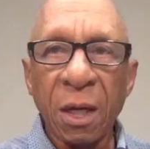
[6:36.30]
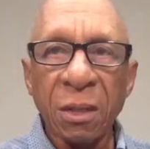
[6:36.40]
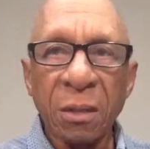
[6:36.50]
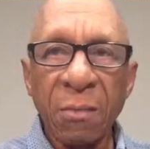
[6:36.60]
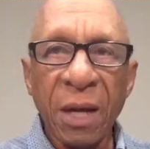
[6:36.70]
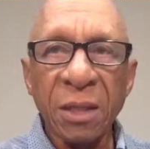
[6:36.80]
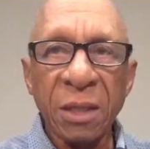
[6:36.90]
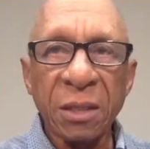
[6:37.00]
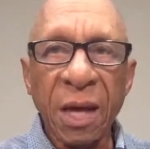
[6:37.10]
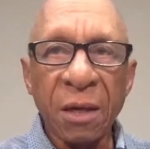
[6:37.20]
somebody
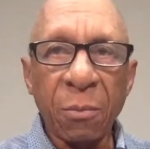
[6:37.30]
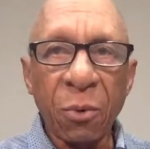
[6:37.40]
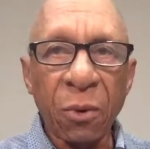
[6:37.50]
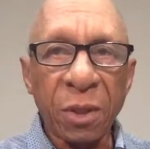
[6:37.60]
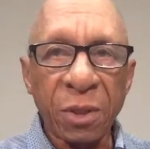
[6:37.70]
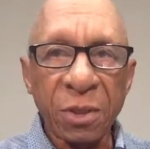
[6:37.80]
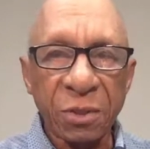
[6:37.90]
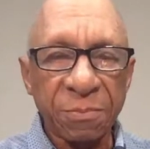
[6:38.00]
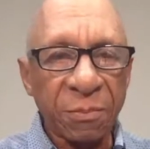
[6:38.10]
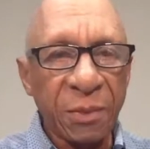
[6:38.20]
that's got a
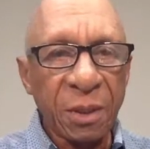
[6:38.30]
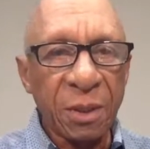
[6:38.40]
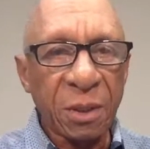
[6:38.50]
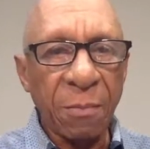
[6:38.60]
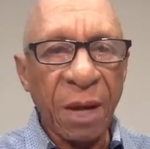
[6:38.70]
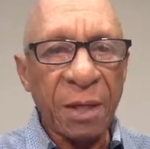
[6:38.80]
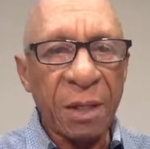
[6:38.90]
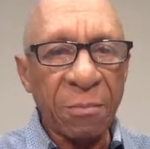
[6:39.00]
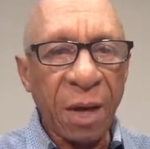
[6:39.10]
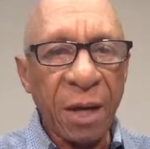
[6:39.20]
mortgage, somebody
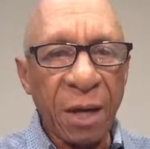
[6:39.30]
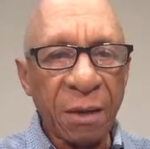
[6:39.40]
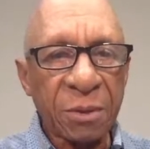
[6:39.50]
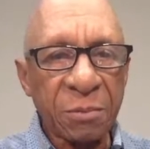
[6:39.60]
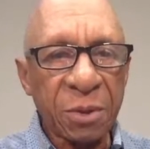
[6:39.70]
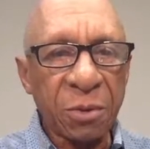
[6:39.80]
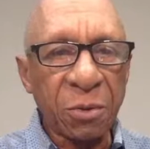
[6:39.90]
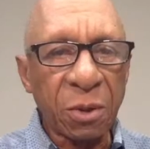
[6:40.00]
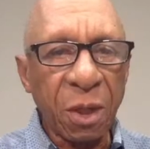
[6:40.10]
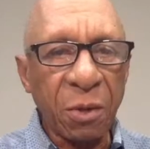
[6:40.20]
that might have some
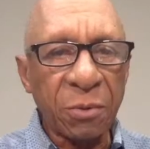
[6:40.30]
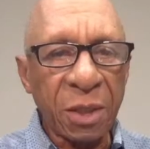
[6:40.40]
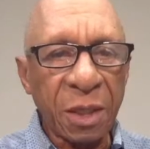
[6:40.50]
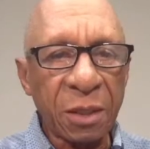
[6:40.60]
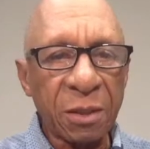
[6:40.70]
student loan debt,